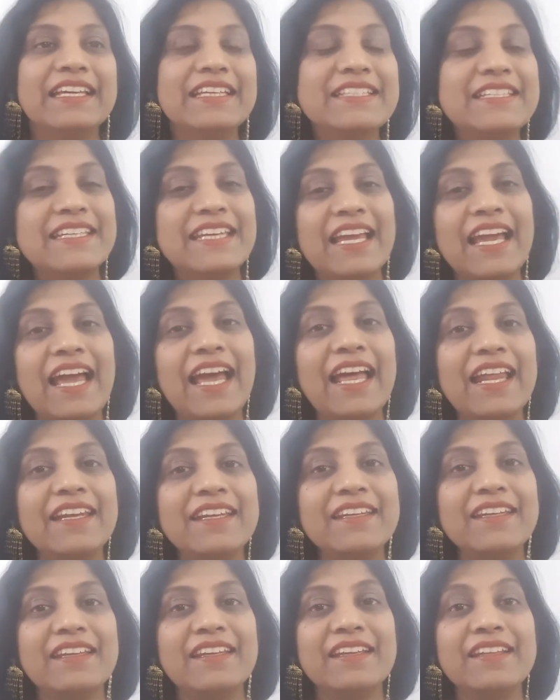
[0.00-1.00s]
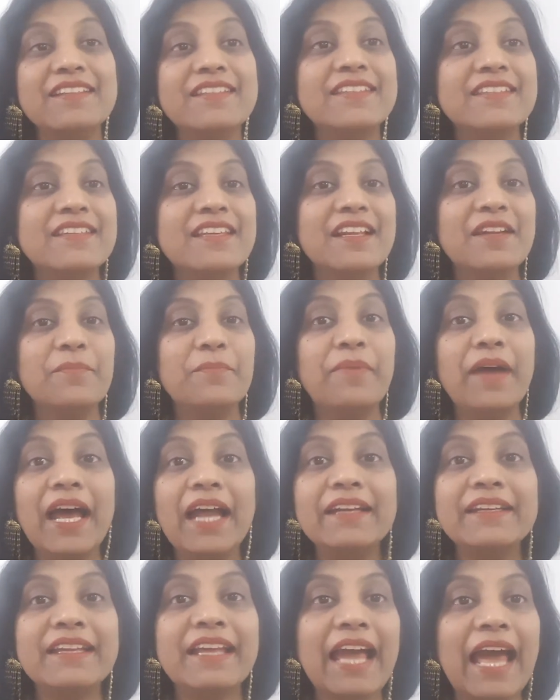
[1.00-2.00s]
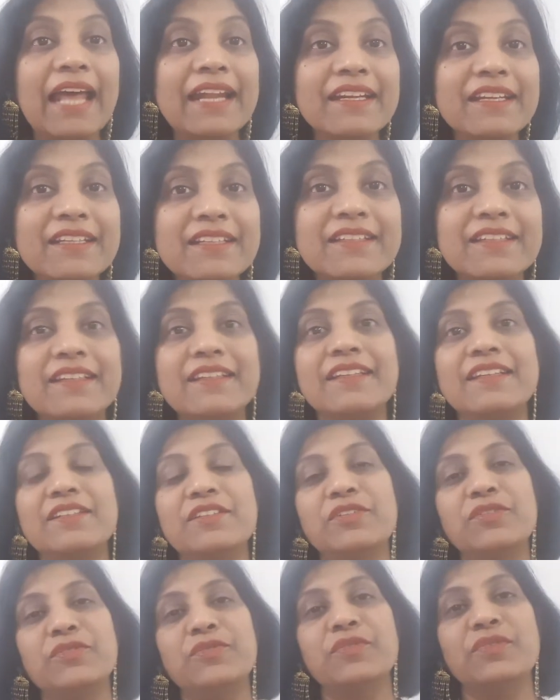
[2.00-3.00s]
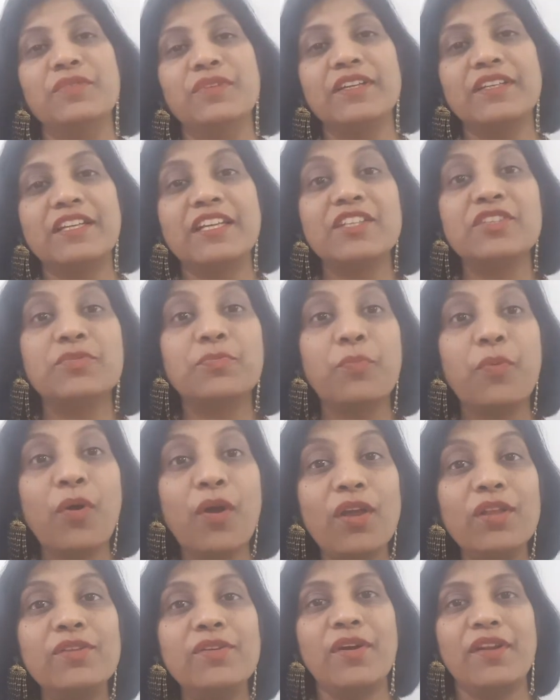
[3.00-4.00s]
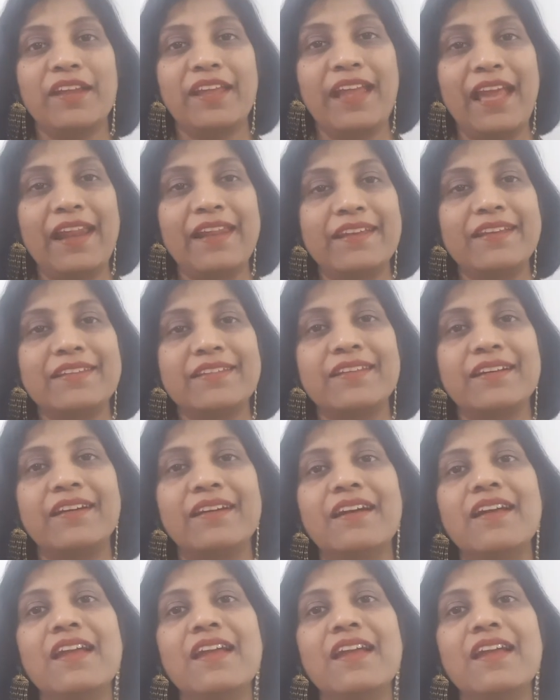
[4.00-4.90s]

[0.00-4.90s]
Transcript: It can instill bad character in you. It can spoil your character.